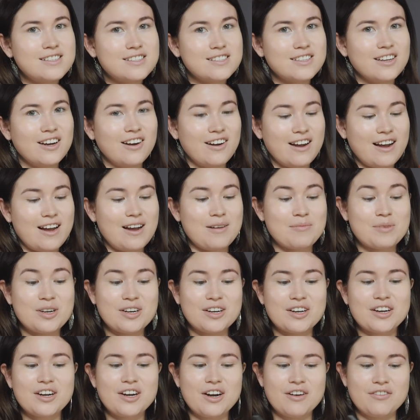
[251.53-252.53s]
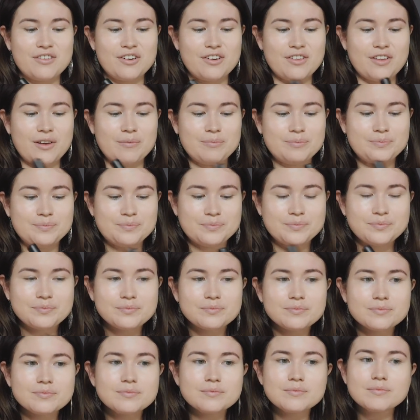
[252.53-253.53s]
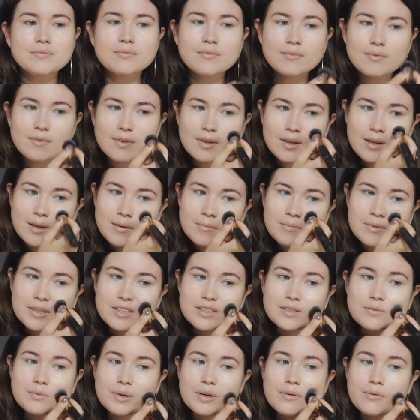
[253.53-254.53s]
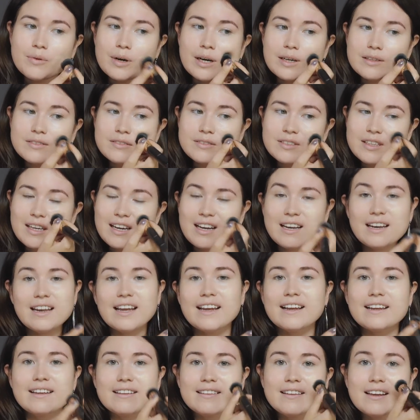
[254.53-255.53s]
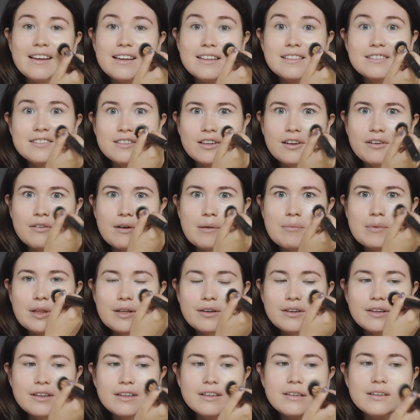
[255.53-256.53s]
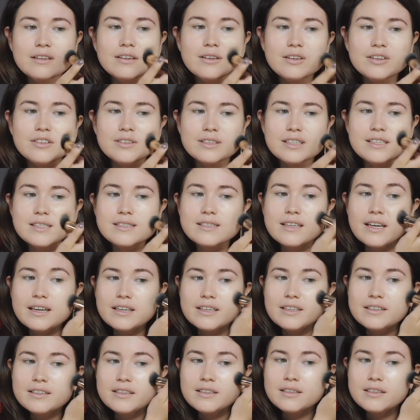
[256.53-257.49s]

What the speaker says: So I'm gonna cover them. Because we want like the Instagram look on this side.